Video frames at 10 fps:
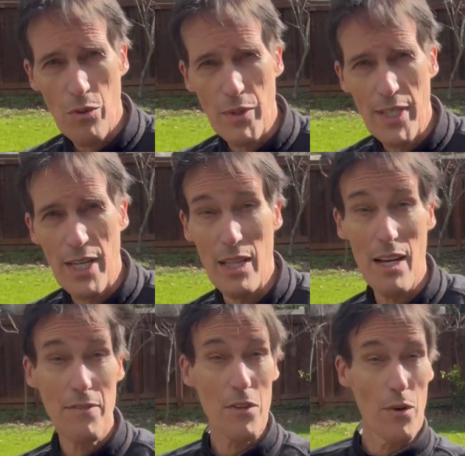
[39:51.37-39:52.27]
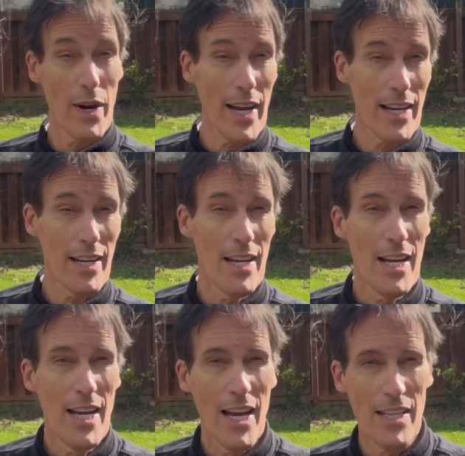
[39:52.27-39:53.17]
We did a left crane,
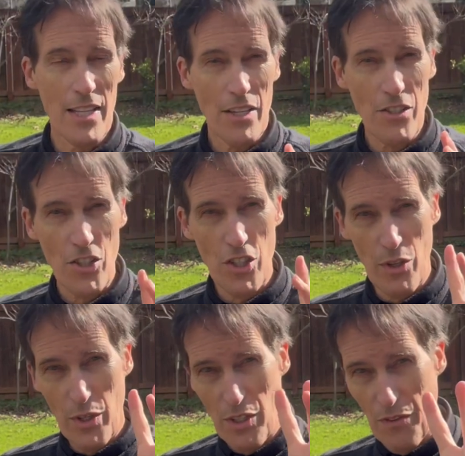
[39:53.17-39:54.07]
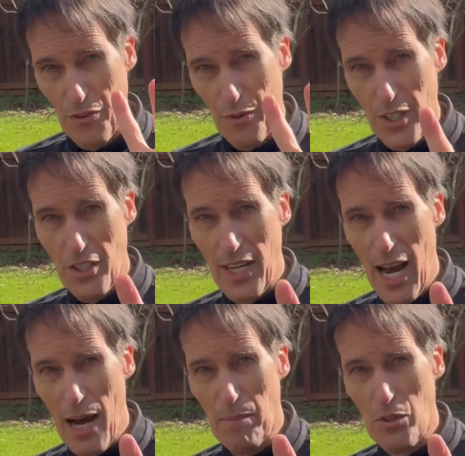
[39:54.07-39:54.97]
and then there's a series of 3
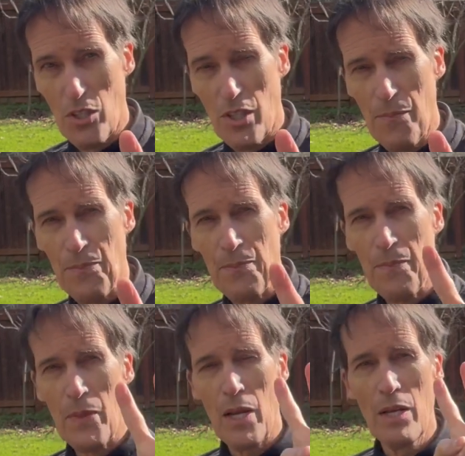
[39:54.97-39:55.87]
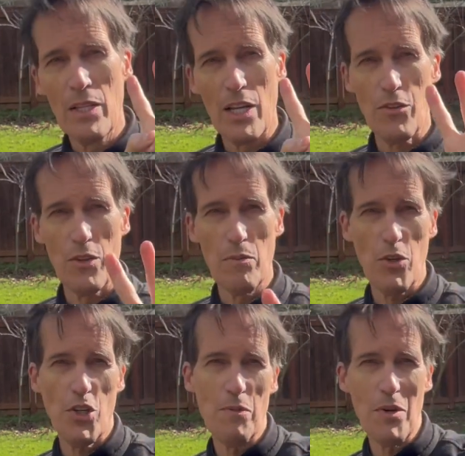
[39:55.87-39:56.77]
stabs. That's when the
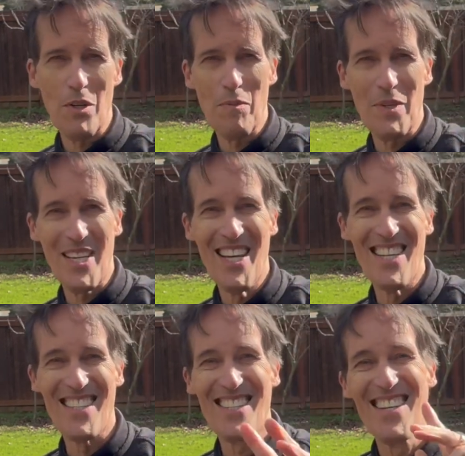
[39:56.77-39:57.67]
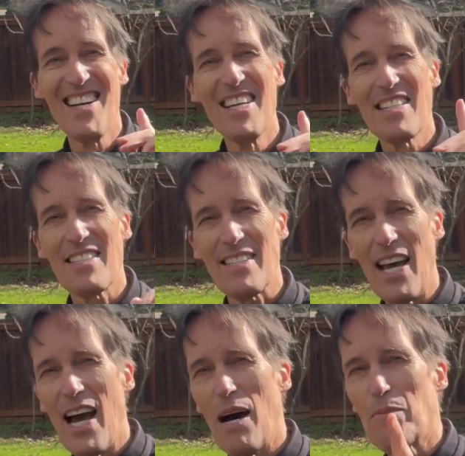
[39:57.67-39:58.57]
mushy middle begins.
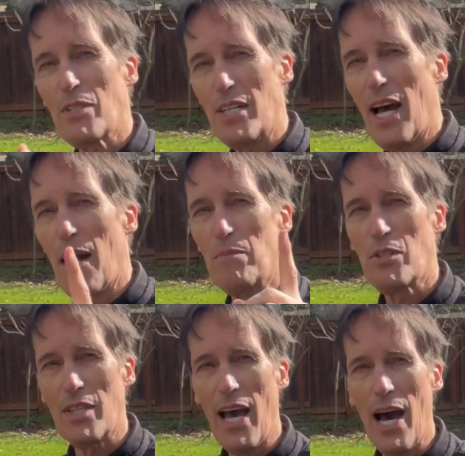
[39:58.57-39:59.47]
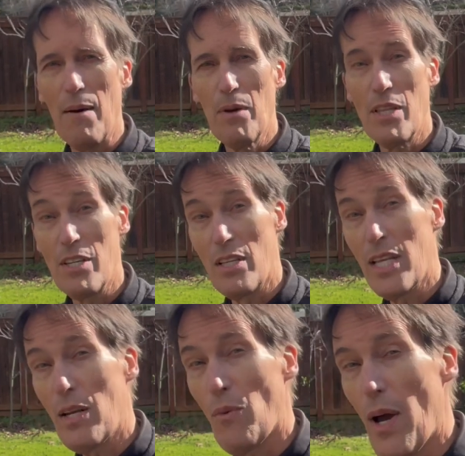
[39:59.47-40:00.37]
Stab, stab, stab. Then you
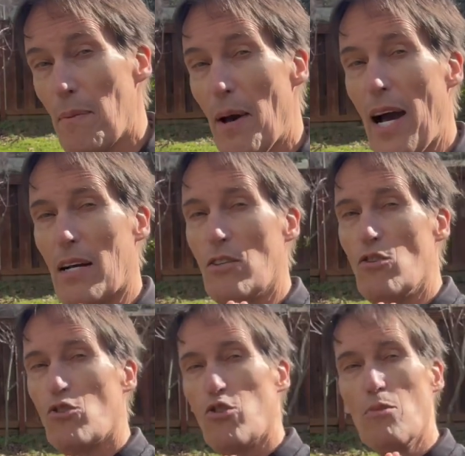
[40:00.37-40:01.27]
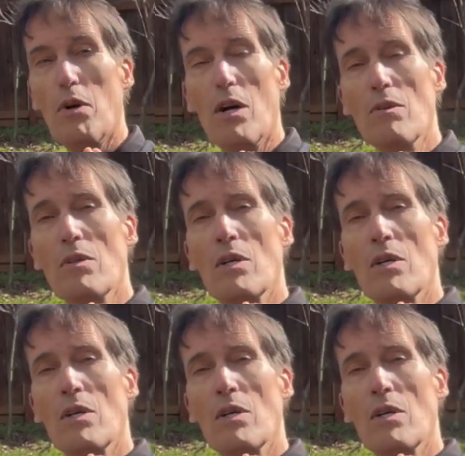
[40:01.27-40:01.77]
lean way back, neutral bow.